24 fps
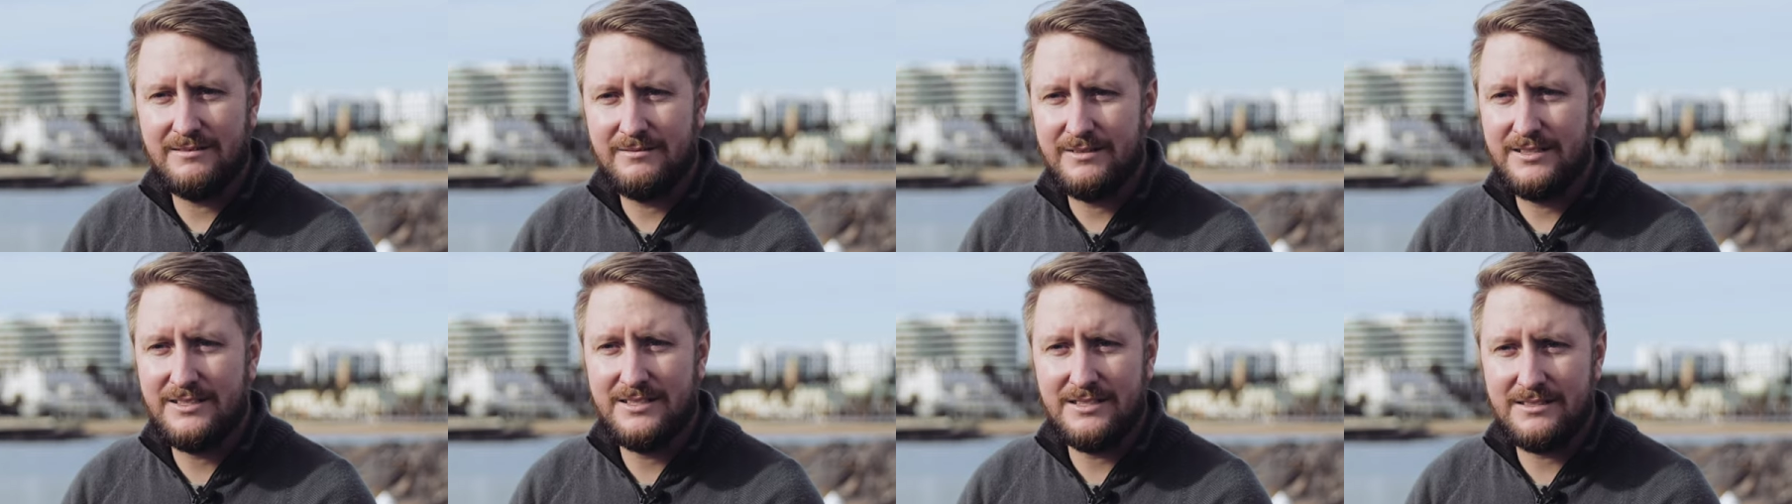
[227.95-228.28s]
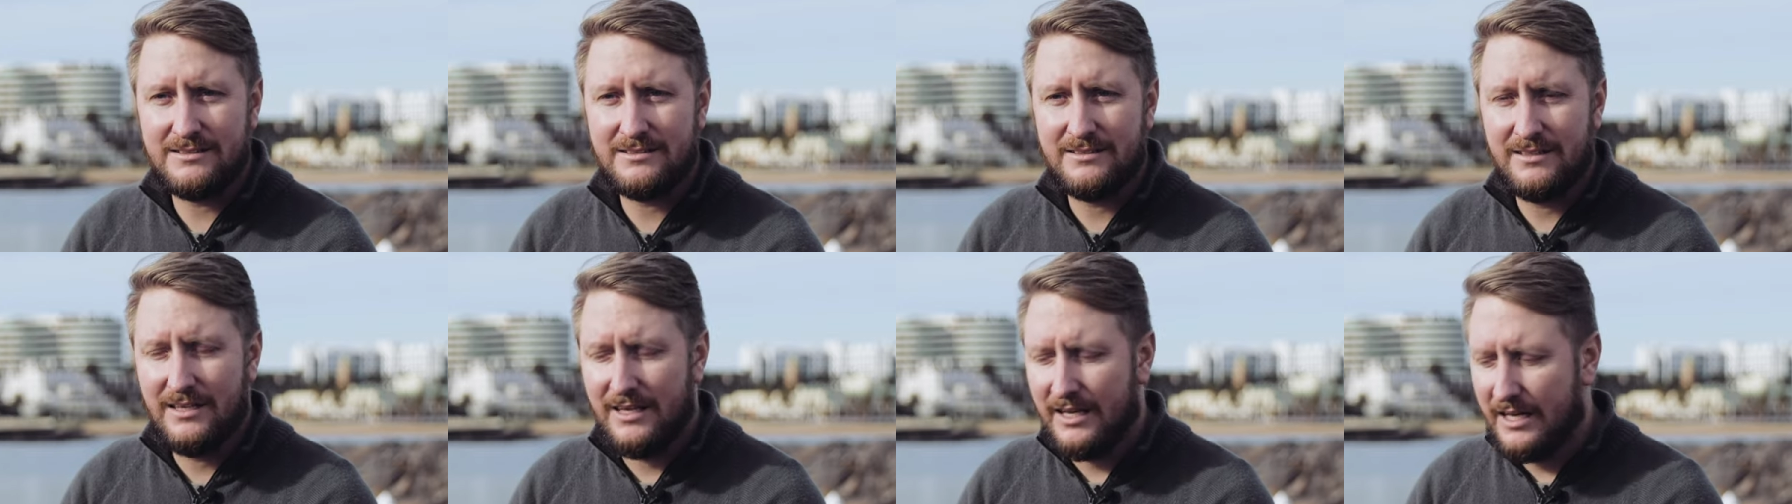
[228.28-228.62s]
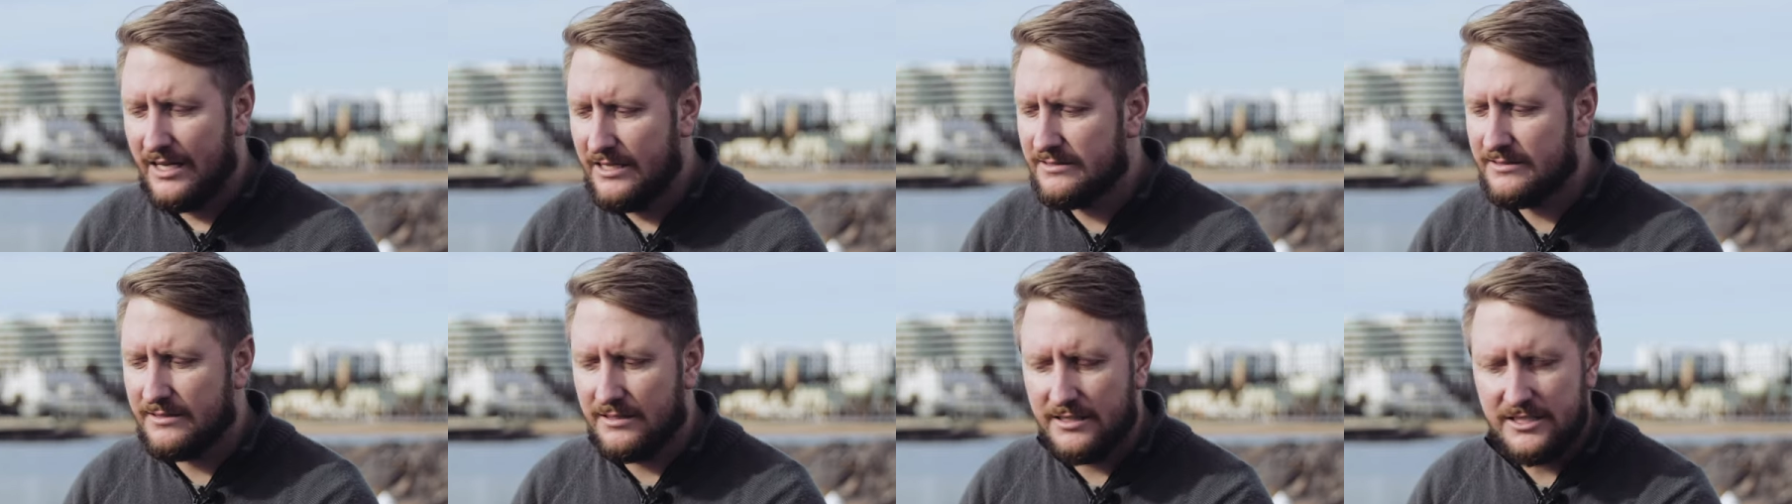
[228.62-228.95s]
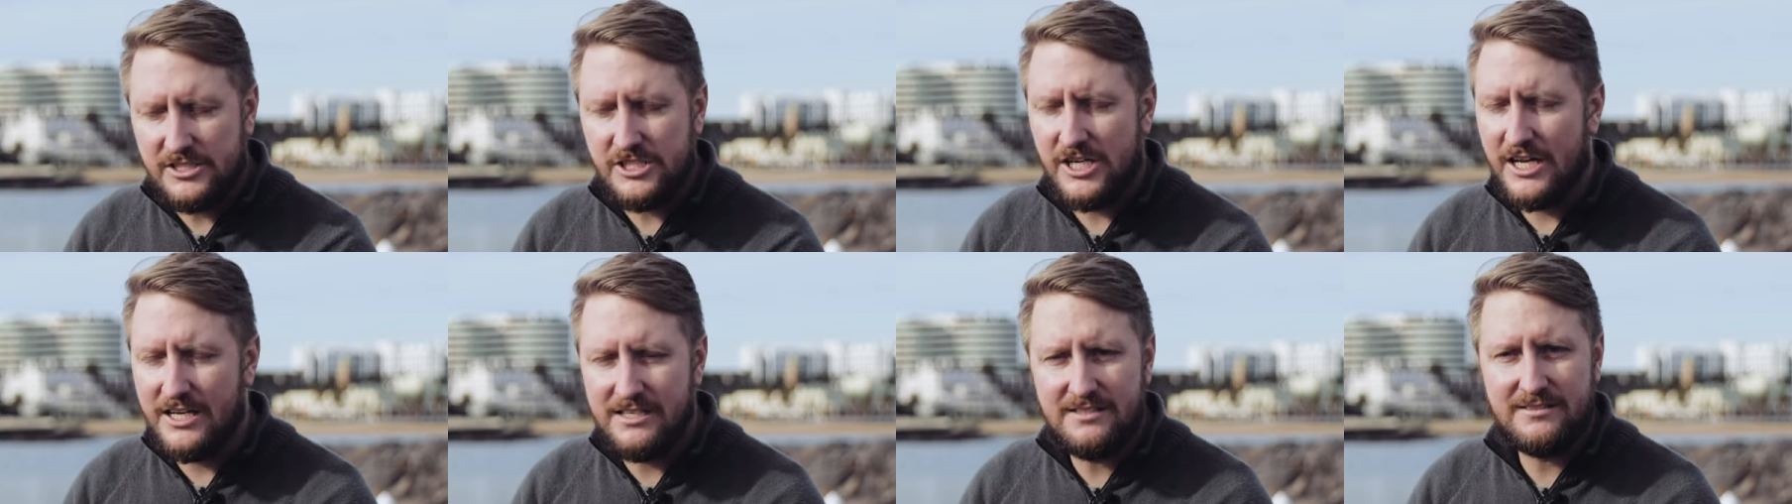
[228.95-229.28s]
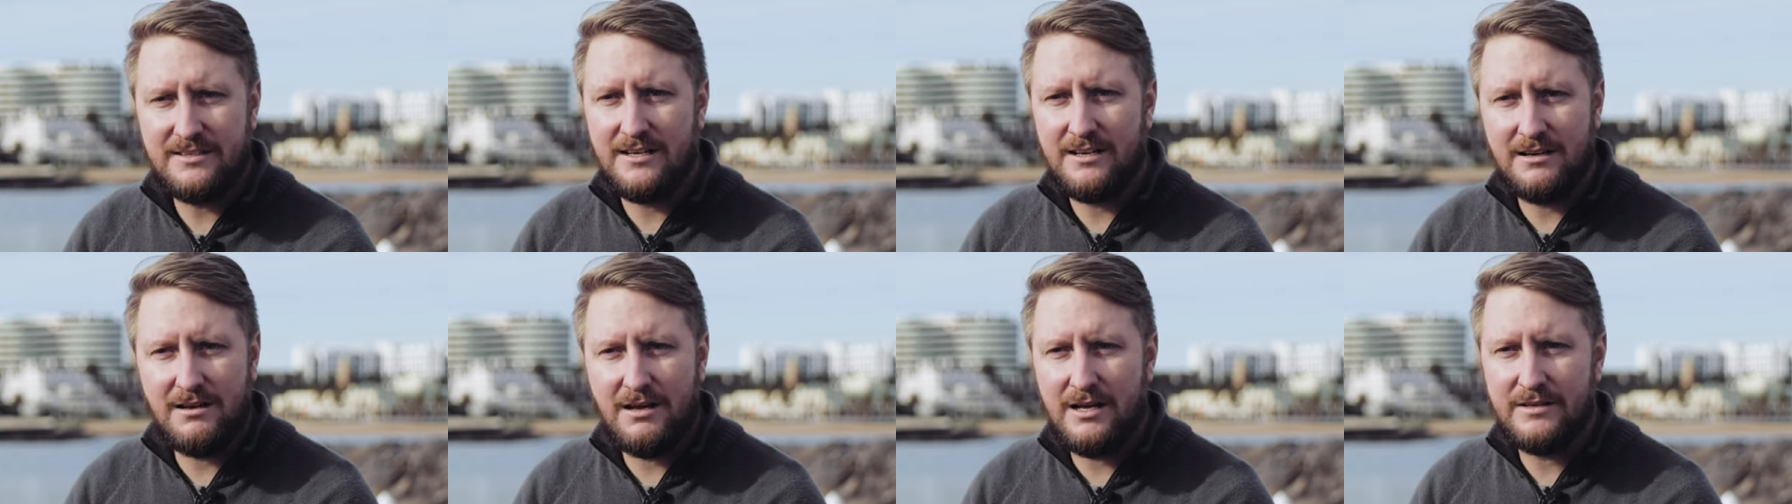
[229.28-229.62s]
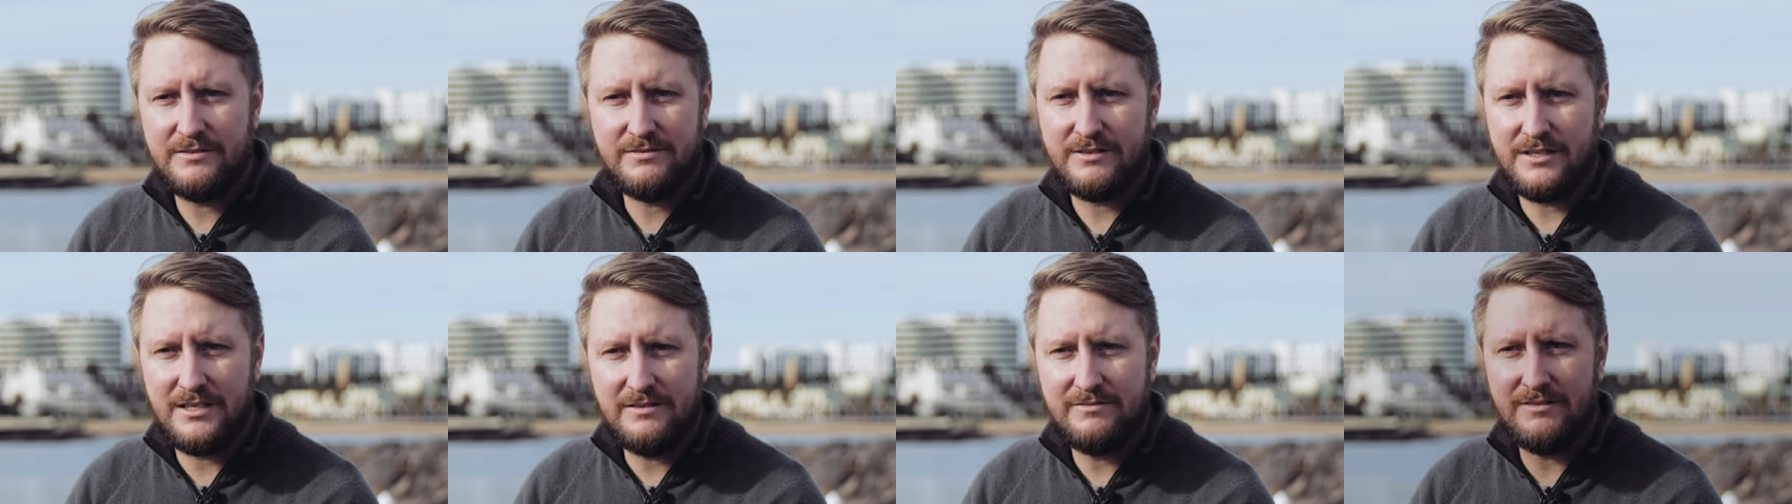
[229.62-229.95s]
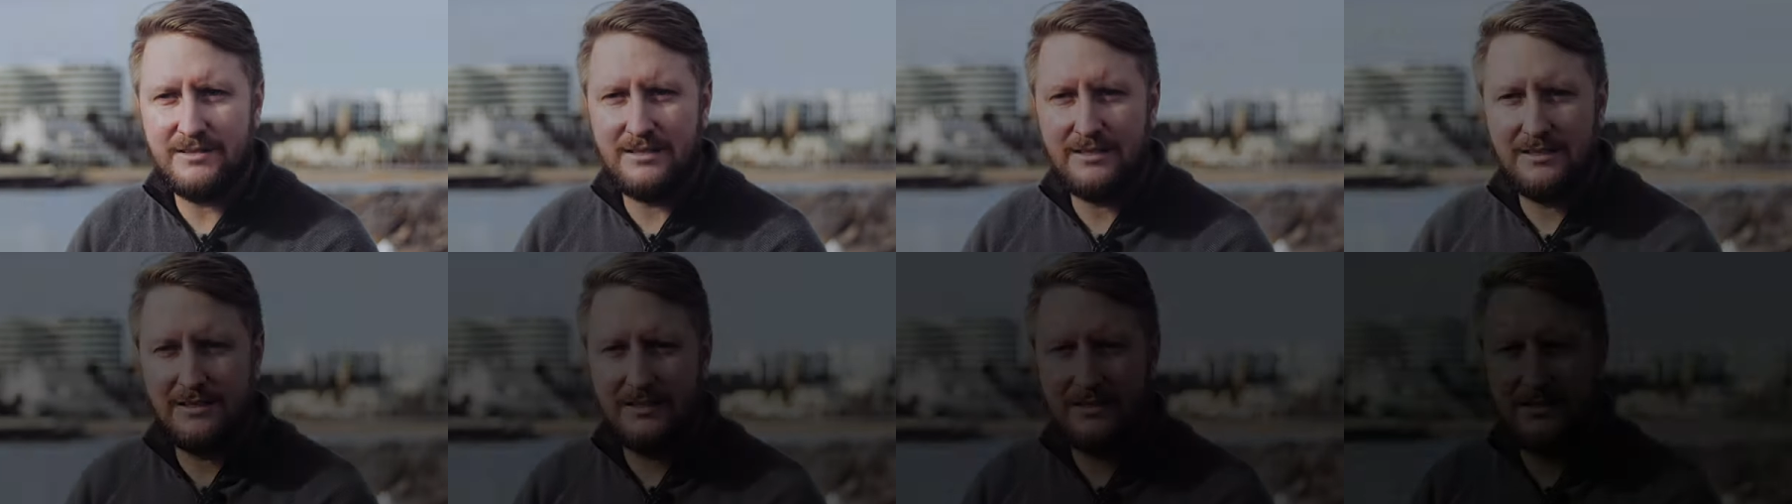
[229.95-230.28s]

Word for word: We just instantly changed our lives forever.